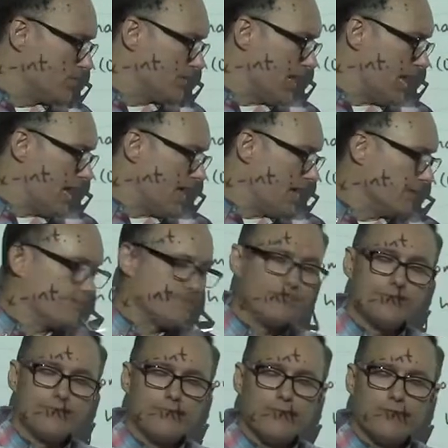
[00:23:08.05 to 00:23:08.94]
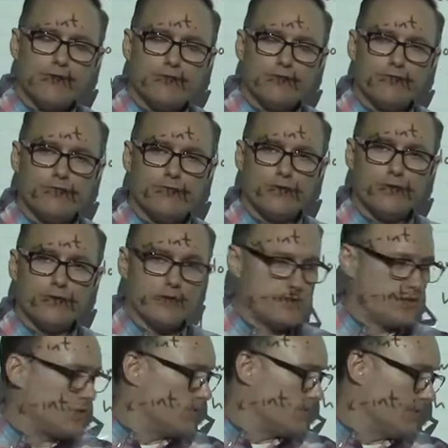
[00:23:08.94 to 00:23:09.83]
that
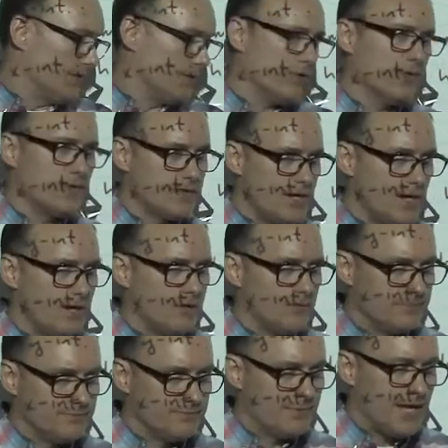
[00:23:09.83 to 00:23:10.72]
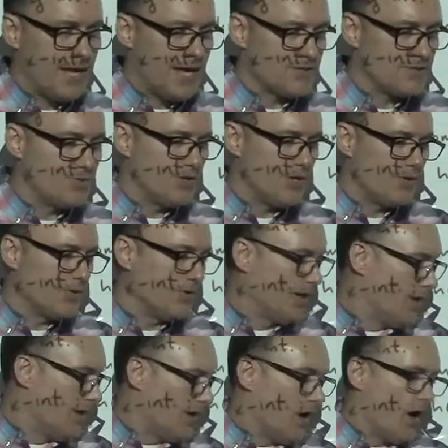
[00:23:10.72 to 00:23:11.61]
horizontal asymptote
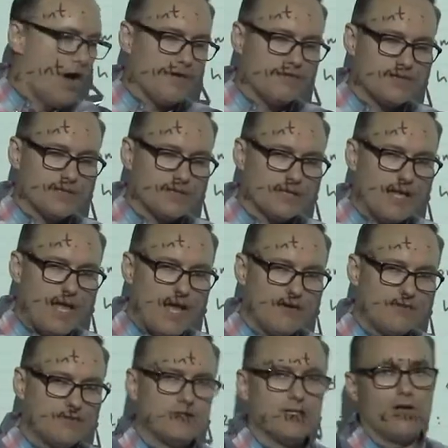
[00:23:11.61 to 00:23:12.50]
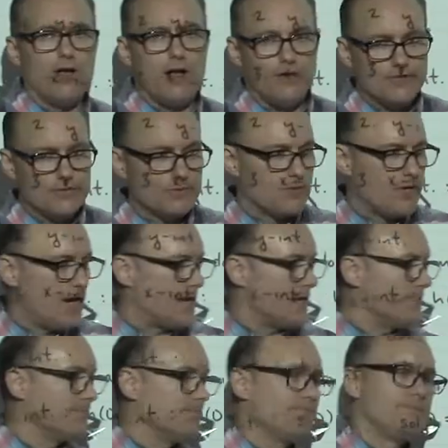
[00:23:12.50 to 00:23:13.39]
off to the left, off to the
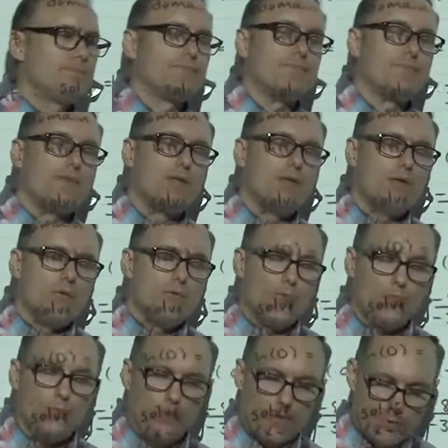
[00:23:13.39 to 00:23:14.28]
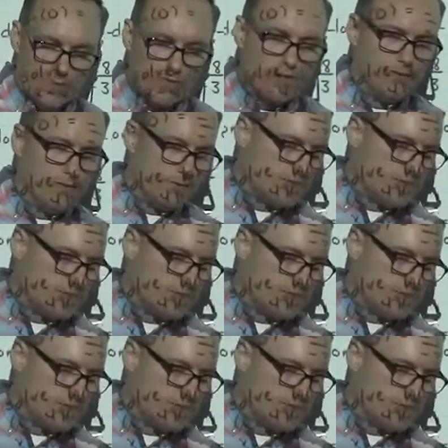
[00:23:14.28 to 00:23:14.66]
right? We would